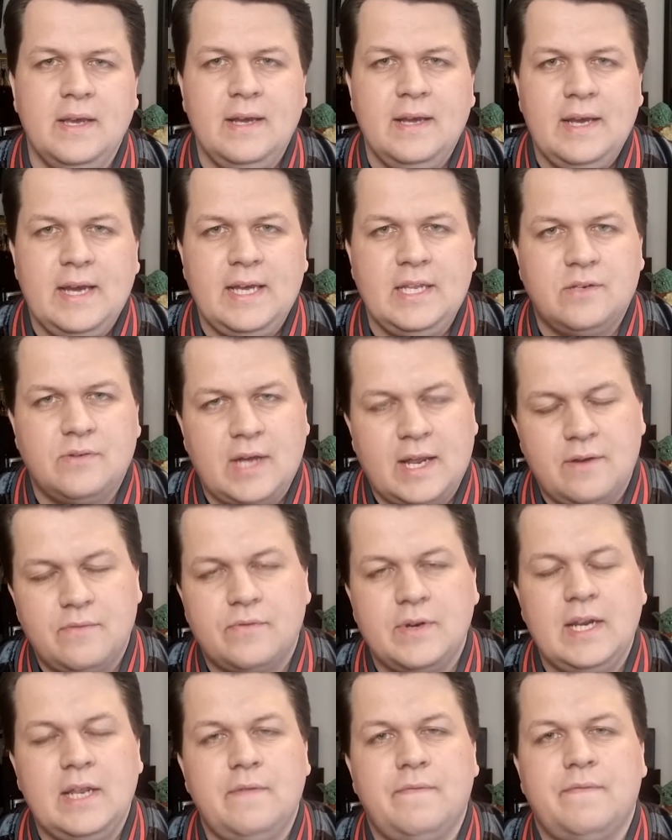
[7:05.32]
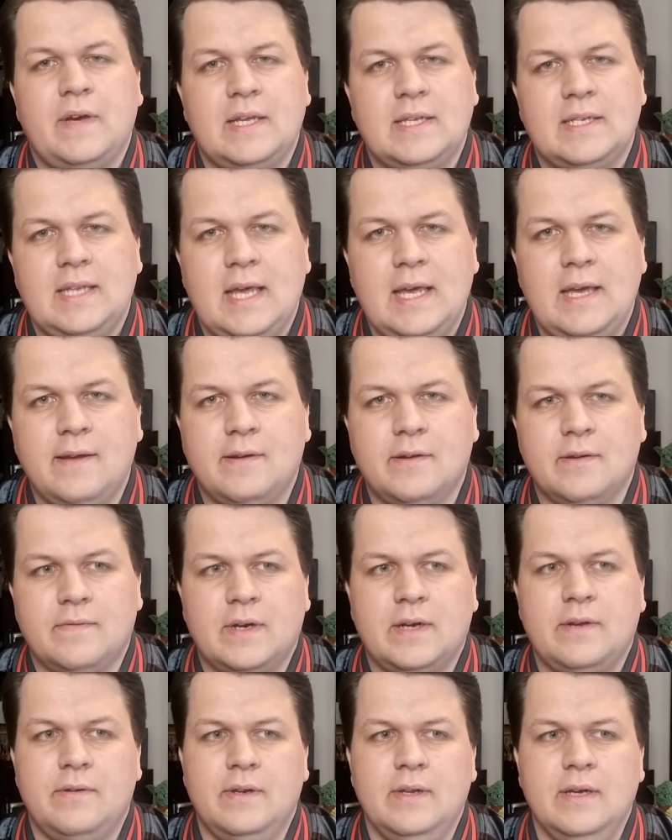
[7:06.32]
he's had a really fascinating
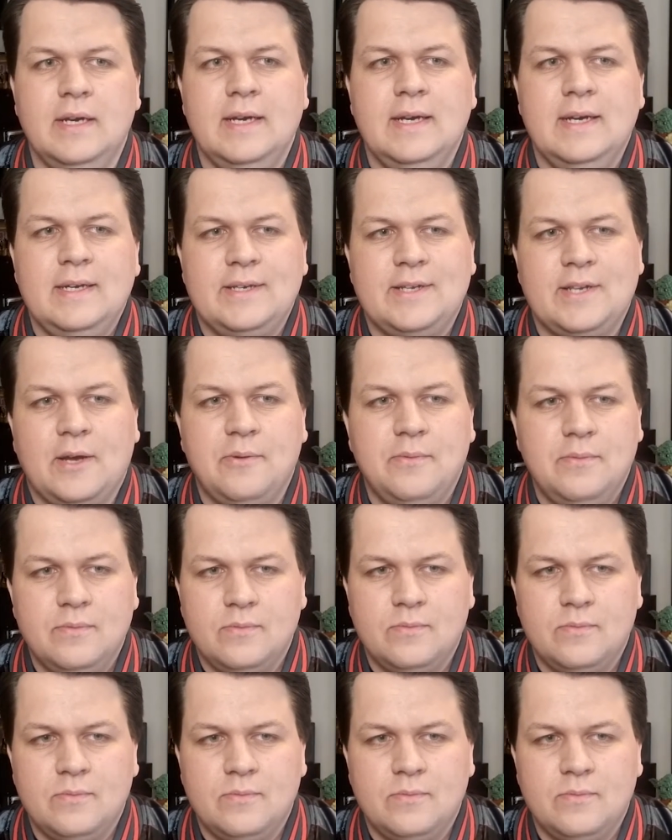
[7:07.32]
career. And, you know,